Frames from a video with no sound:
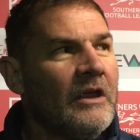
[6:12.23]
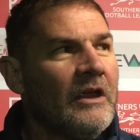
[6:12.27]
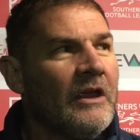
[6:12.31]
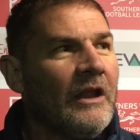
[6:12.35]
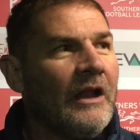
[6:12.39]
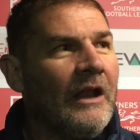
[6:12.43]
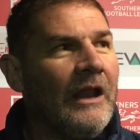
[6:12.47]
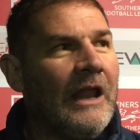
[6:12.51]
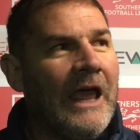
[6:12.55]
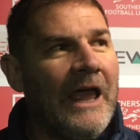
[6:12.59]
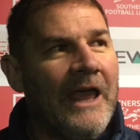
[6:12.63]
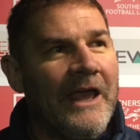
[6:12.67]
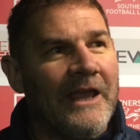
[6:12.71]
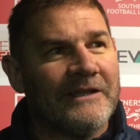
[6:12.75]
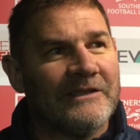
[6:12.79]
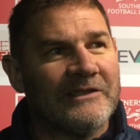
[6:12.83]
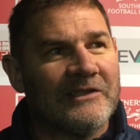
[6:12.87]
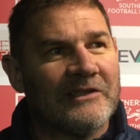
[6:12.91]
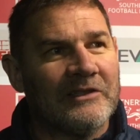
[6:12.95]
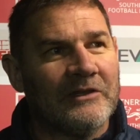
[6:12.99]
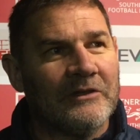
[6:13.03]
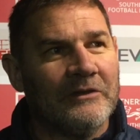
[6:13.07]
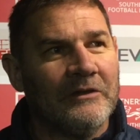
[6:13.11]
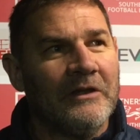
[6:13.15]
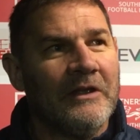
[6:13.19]

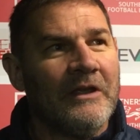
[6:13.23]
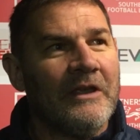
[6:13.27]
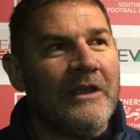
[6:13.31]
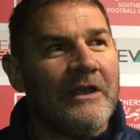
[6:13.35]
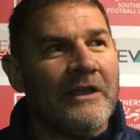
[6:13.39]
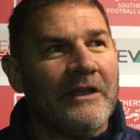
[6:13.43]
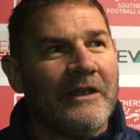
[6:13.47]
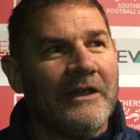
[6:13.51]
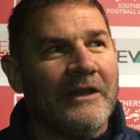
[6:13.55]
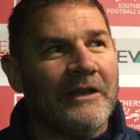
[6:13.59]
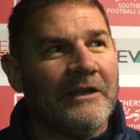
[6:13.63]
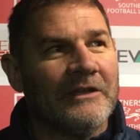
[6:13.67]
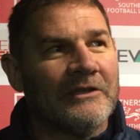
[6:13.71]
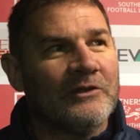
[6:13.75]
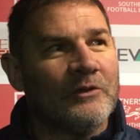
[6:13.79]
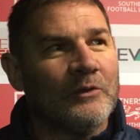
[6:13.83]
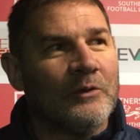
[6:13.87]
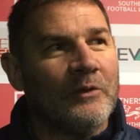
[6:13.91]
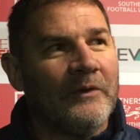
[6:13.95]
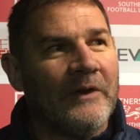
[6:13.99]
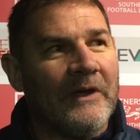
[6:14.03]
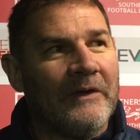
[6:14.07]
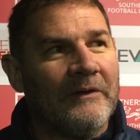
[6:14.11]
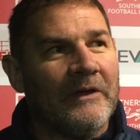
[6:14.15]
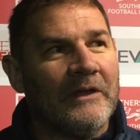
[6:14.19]
lads to, you know,
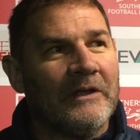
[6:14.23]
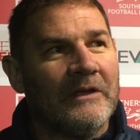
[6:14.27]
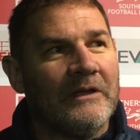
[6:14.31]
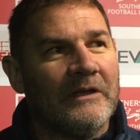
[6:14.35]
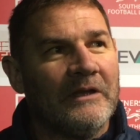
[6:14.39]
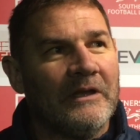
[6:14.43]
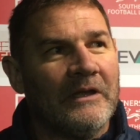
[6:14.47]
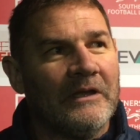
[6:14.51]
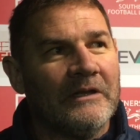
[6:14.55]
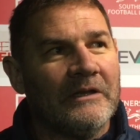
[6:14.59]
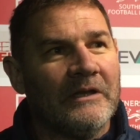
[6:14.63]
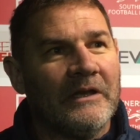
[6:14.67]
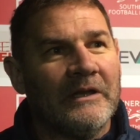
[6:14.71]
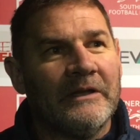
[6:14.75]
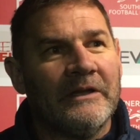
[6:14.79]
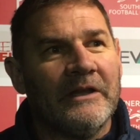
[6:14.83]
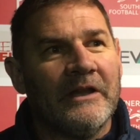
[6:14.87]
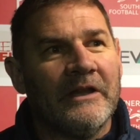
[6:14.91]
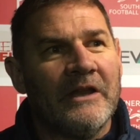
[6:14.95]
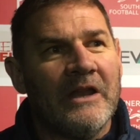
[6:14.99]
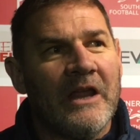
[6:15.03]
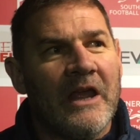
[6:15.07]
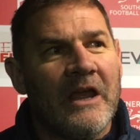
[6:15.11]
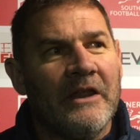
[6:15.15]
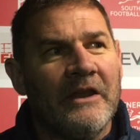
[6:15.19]
sort of
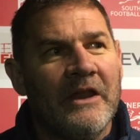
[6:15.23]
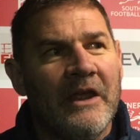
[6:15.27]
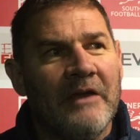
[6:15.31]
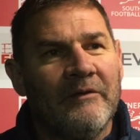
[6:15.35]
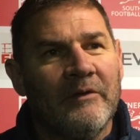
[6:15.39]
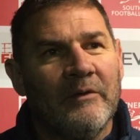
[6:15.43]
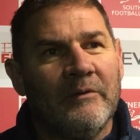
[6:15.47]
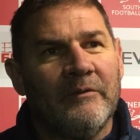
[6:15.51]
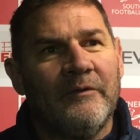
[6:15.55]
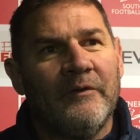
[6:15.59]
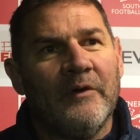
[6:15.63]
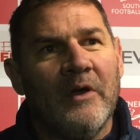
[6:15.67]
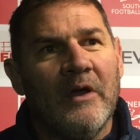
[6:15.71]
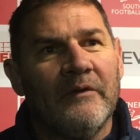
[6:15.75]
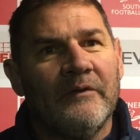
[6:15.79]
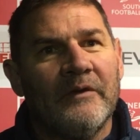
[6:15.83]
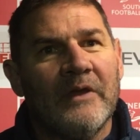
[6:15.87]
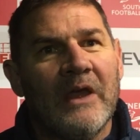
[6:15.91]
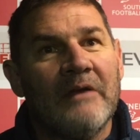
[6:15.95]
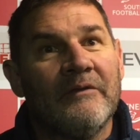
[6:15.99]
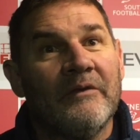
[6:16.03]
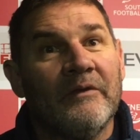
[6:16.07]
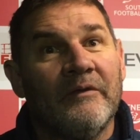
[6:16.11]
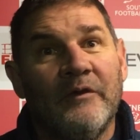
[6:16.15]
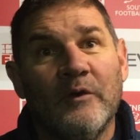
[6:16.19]
and have
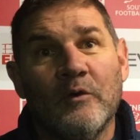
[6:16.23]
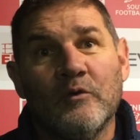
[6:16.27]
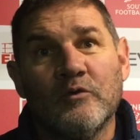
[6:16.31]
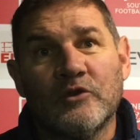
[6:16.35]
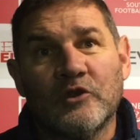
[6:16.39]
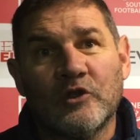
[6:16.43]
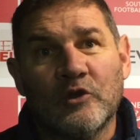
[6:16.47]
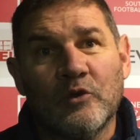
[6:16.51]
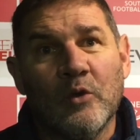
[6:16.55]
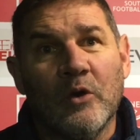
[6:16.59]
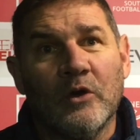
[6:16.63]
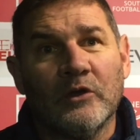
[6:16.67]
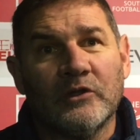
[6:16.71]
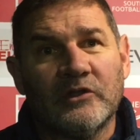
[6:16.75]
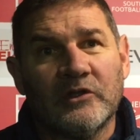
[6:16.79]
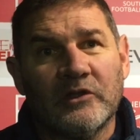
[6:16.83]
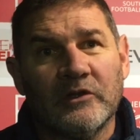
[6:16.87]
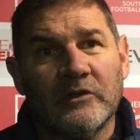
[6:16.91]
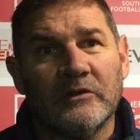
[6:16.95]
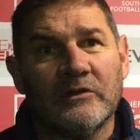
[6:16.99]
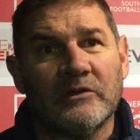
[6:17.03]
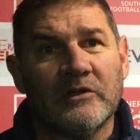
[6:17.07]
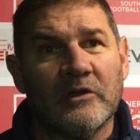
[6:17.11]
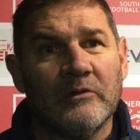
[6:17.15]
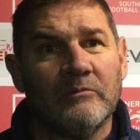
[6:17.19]
a full squad
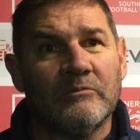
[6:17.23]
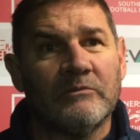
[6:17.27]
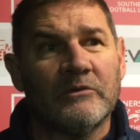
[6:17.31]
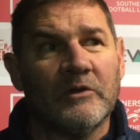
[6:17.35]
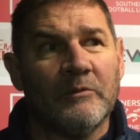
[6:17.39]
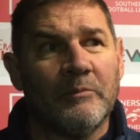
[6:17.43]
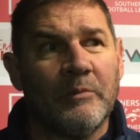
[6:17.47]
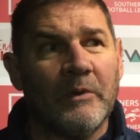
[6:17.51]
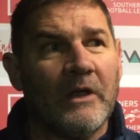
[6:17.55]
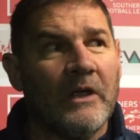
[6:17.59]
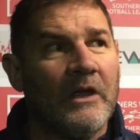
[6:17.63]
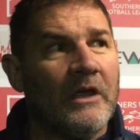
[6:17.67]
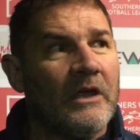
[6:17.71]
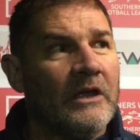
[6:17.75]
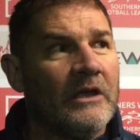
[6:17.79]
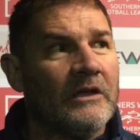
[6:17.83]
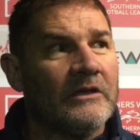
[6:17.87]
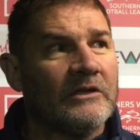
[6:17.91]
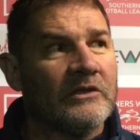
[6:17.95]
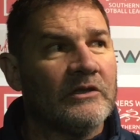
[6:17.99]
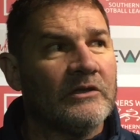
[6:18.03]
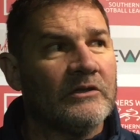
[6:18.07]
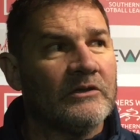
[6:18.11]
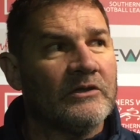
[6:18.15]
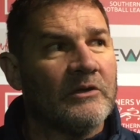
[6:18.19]

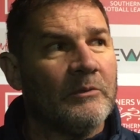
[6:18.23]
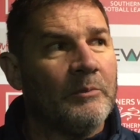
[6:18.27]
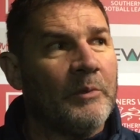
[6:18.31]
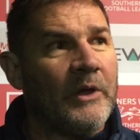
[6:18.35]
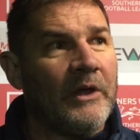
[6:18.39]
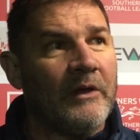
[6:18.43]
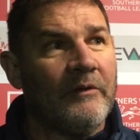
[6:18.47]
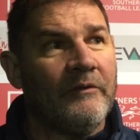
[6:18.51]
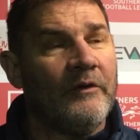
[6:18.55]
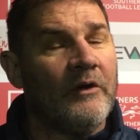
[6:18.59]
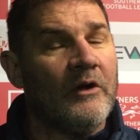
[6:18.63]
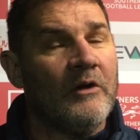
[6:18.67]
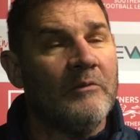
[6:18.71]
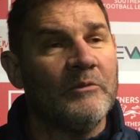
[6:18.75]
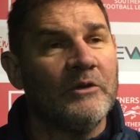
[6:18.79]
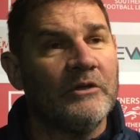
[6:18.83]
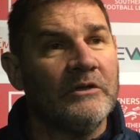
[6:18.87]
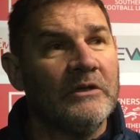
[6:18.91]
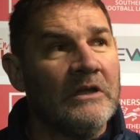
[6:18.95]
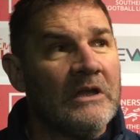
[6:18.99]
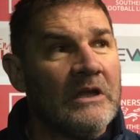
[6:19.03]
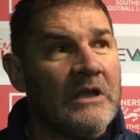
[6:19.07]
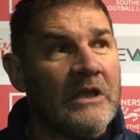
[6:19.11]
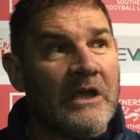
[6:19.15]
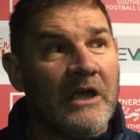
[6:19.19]
to pick from,
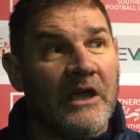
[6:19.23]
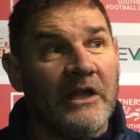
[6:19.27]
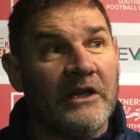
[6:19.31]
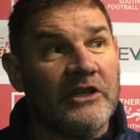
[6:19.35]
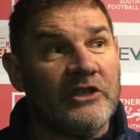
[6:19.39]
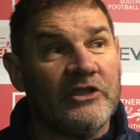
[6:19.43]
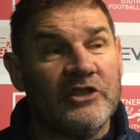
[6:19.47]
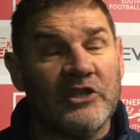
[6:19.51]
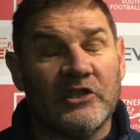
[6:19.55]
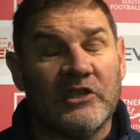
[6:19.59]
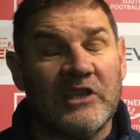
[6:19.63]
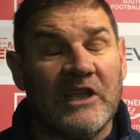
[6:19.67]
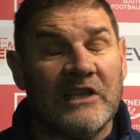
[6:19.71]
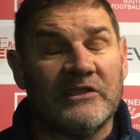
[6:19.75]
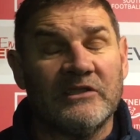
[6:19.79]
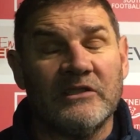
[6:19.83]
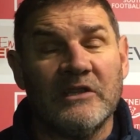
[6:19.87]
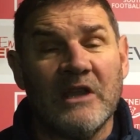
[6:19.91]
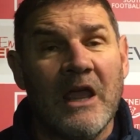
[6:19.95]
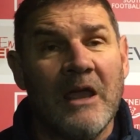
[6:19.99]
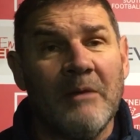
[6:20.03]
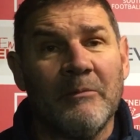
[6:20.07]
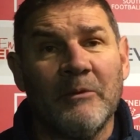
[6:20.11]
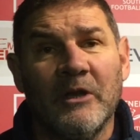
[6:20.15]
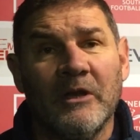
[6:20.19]
and it just isn't
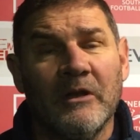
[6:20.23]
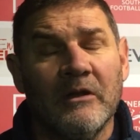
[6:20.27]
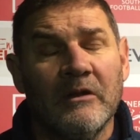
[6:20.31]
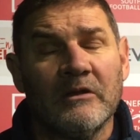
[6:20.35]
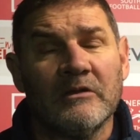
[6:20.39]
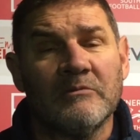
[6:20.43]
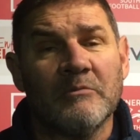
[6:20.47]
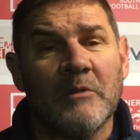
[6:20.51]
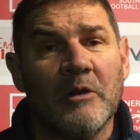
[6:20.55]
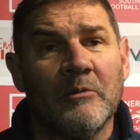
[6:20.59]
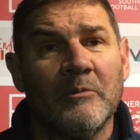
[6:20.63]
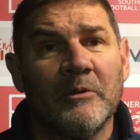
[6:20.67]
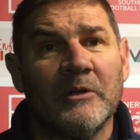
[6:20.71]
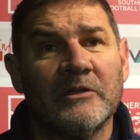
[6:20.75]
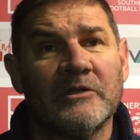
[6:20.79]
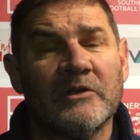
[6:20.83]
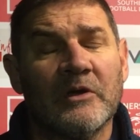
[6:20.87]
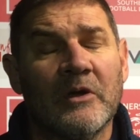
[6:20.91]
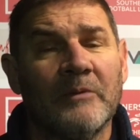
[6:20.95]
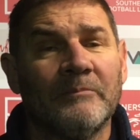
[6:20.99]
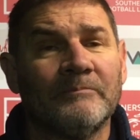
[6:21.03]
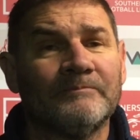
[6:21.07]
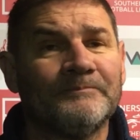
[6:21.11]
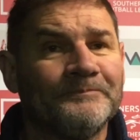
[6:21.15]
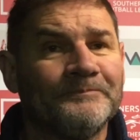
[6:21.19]
happening at this moment in time.